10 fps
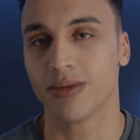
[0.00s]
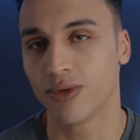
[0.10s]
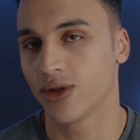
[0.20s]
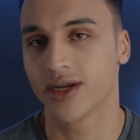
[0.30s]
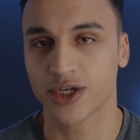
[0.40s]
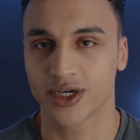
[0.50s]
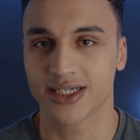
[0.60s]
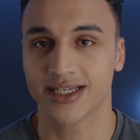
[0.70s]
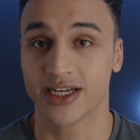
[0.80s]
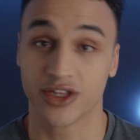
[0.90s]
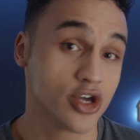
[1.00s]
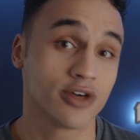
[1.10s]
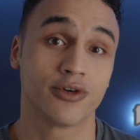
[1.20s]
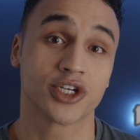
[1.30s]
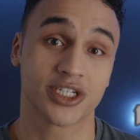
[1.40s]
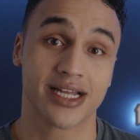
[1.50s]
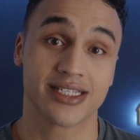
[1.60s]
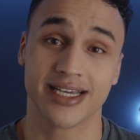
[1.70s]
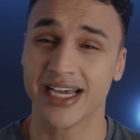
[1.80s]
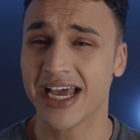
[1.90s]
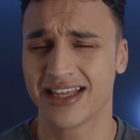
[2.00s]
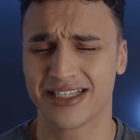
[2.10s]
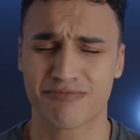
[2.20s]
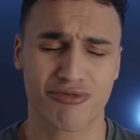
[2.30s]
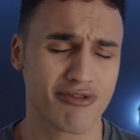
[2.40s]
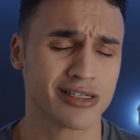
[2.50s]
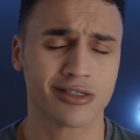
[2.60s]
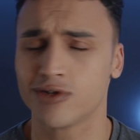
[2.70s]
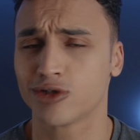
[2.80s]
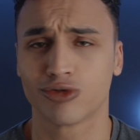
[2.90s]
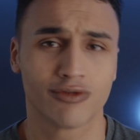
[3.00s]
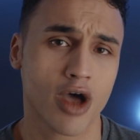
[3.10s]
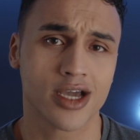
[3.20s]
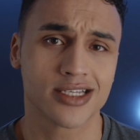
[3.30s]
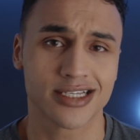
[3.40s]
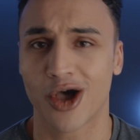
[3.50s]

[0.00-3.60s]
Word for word: more than interested in the other functionality this impressive little device is